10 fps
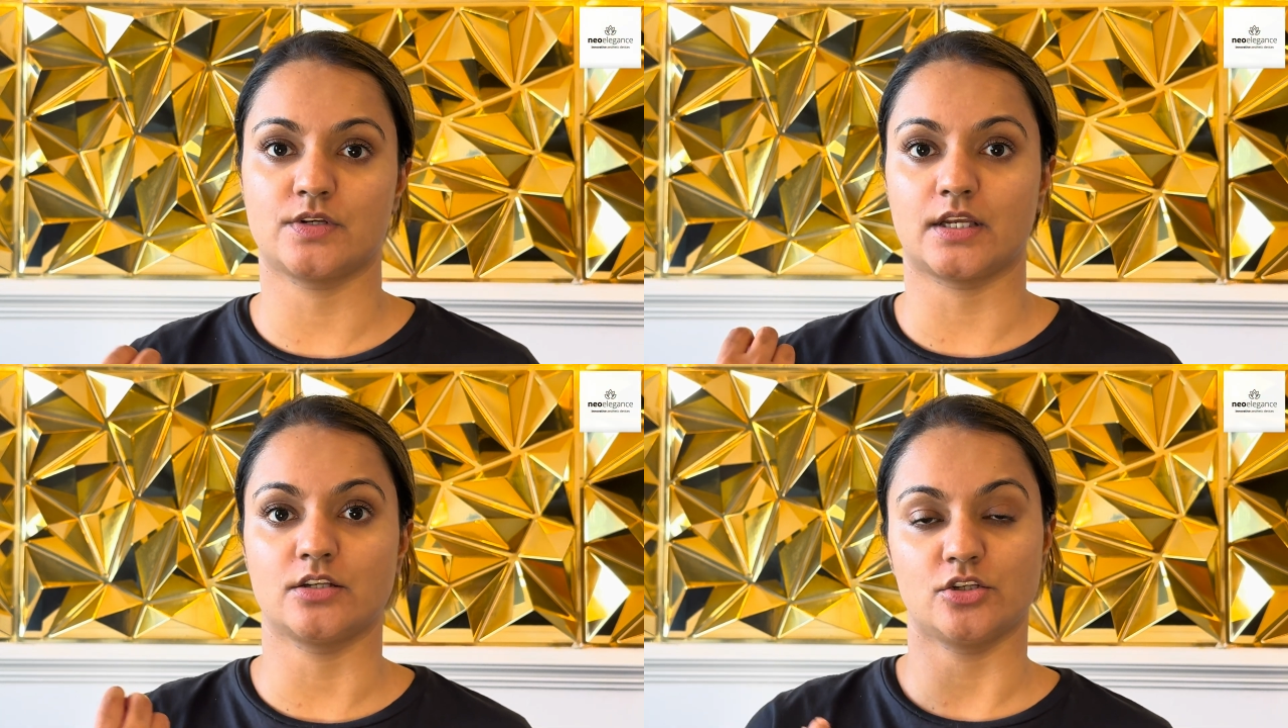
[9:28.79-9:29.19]

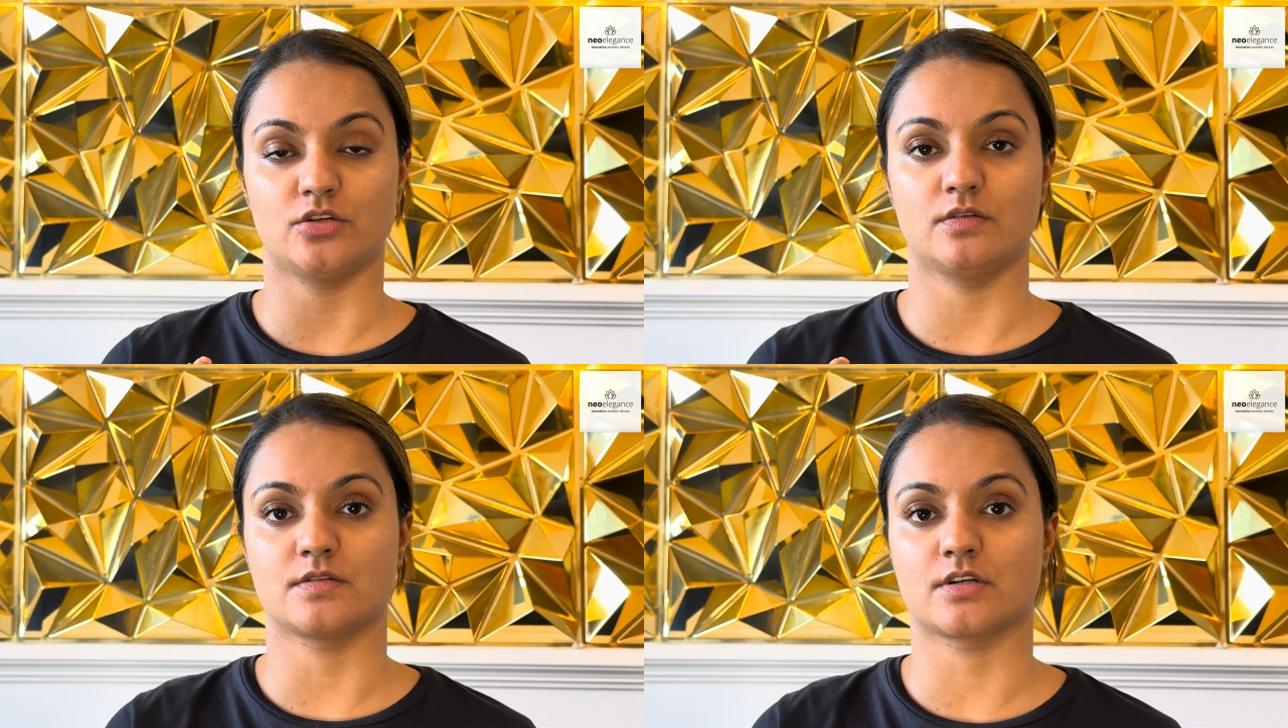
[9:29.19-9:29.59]
can
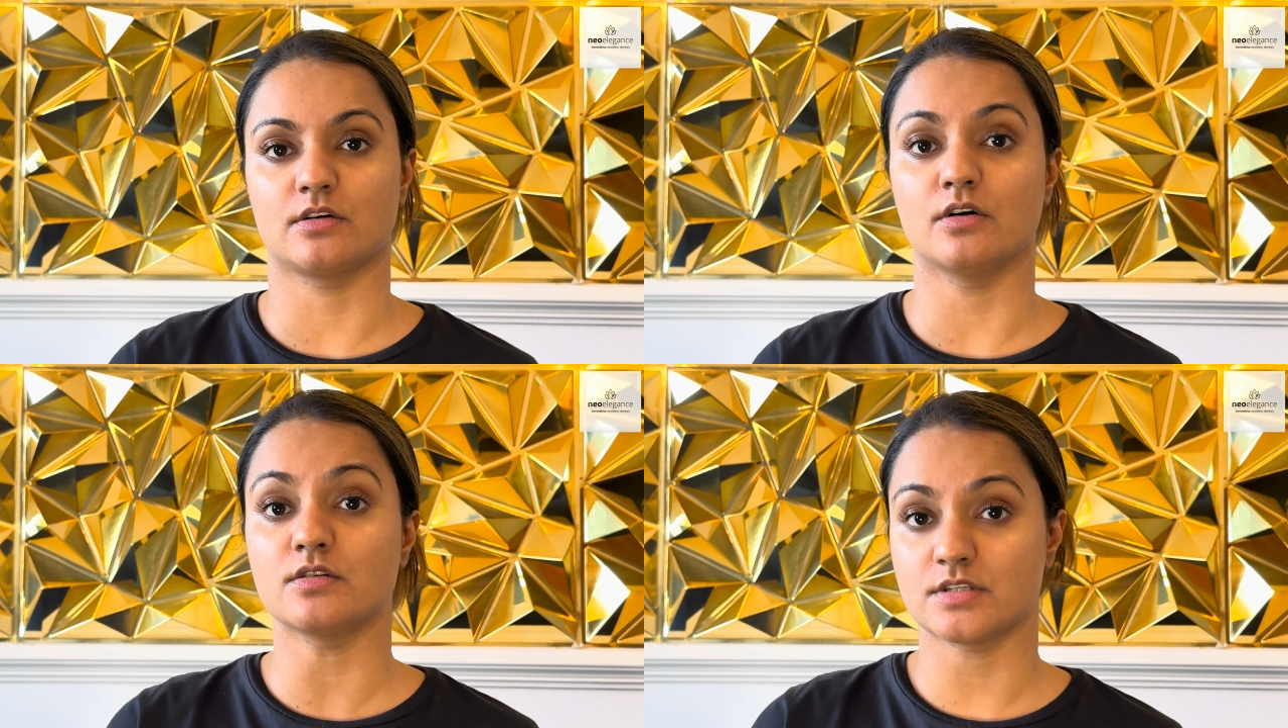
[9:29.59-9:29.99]
use
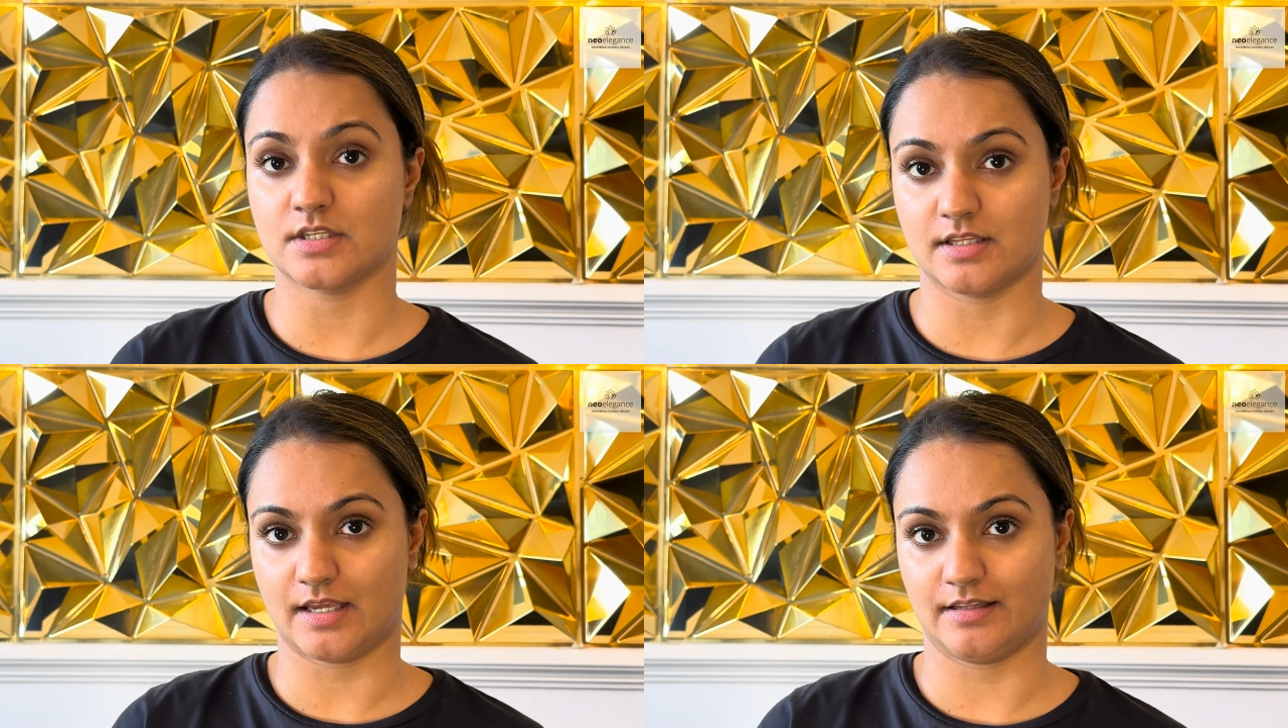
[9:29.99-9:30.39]
under
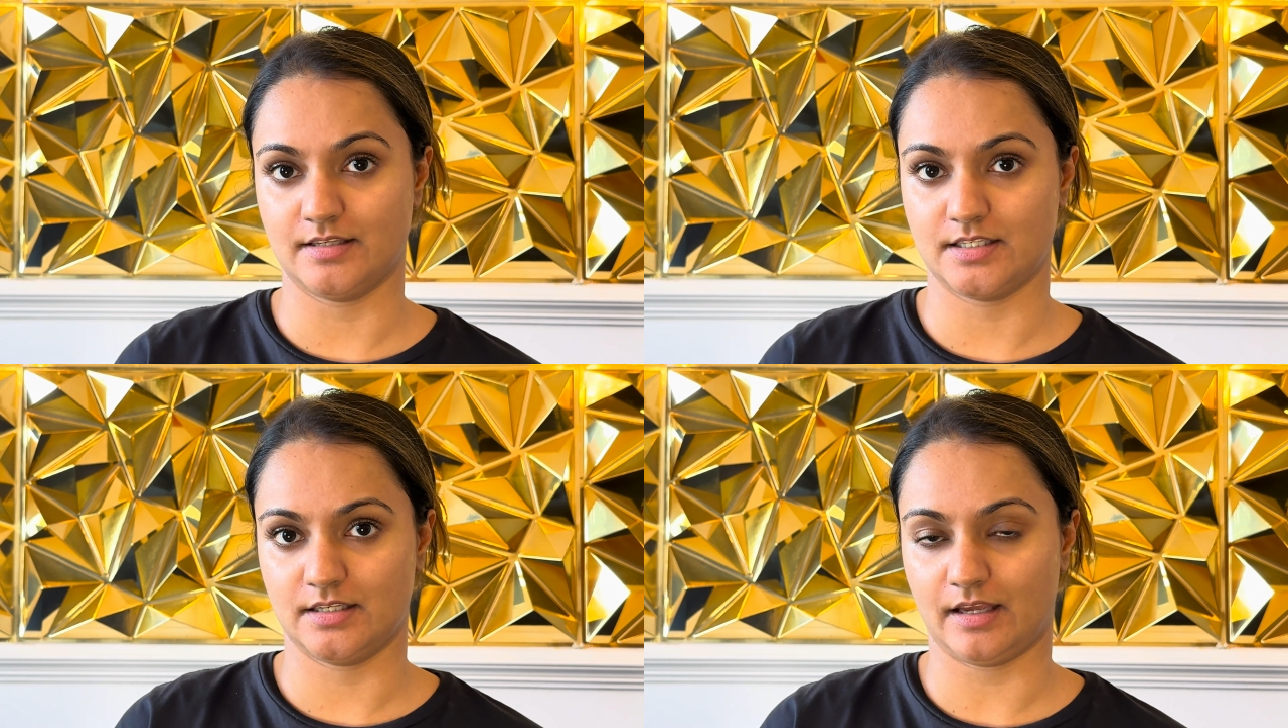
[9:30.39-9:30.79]
the
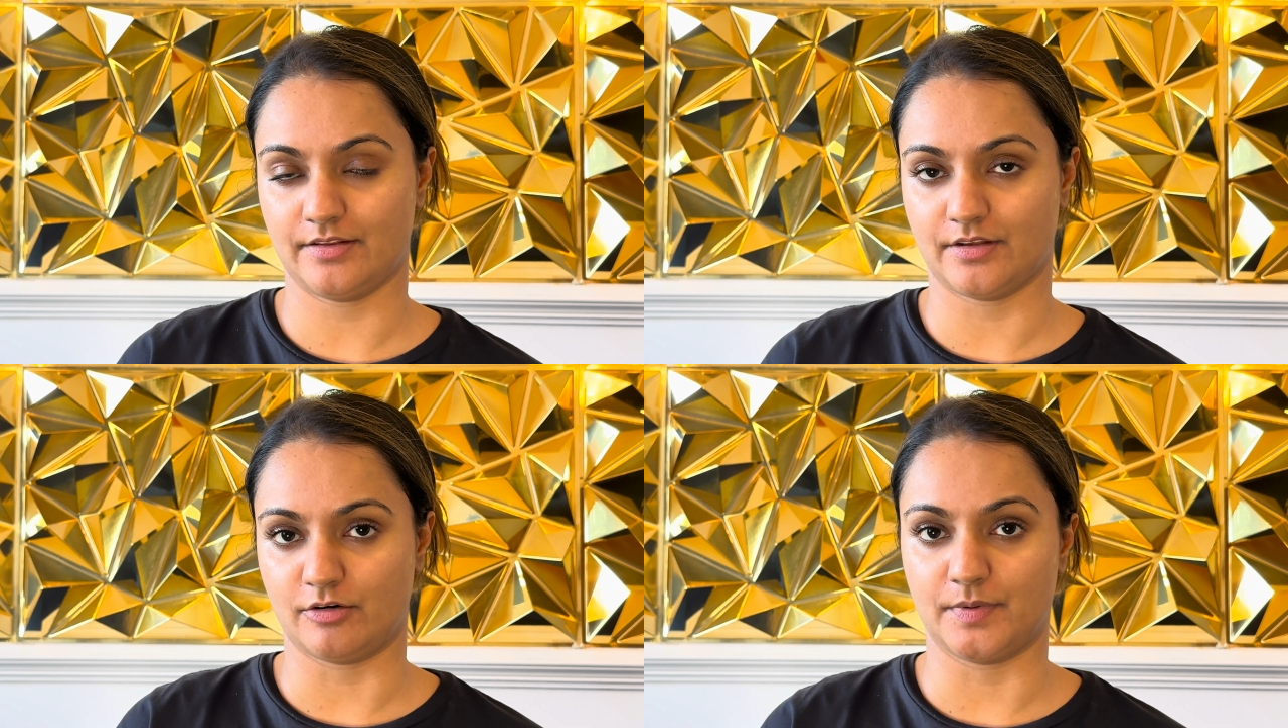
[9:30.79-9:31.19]
LED light
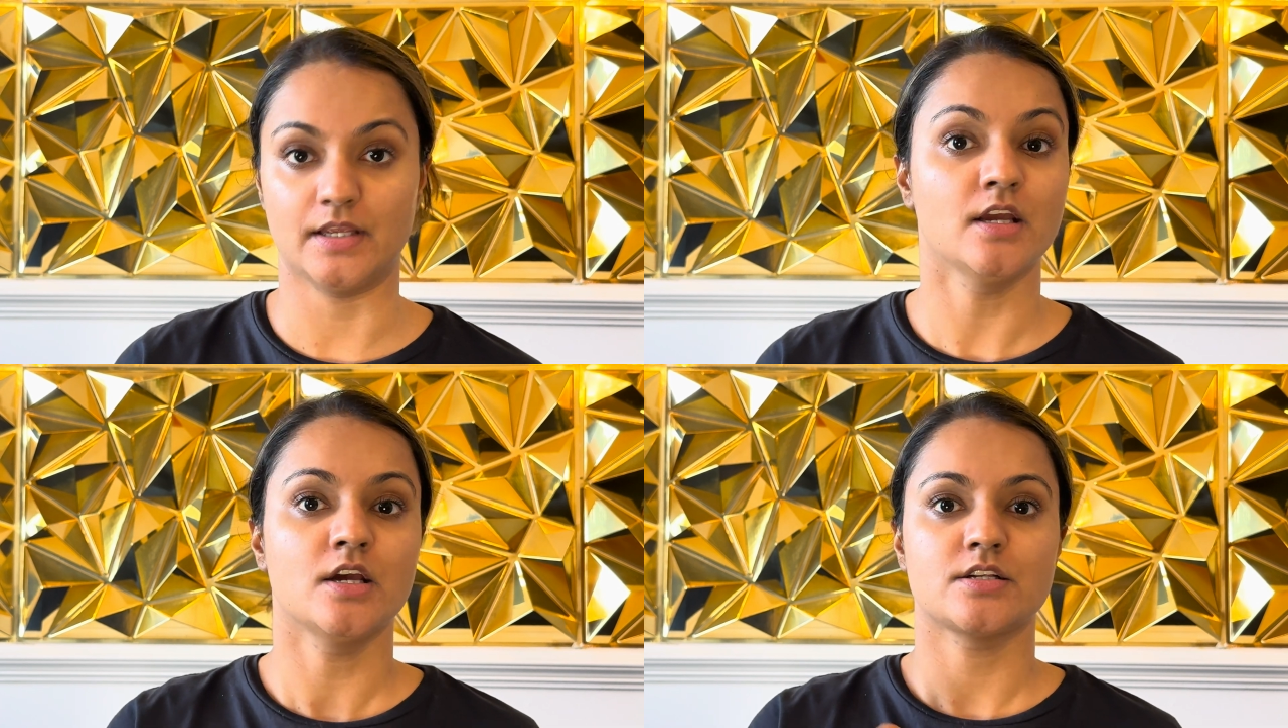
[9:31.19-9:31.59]
therapy.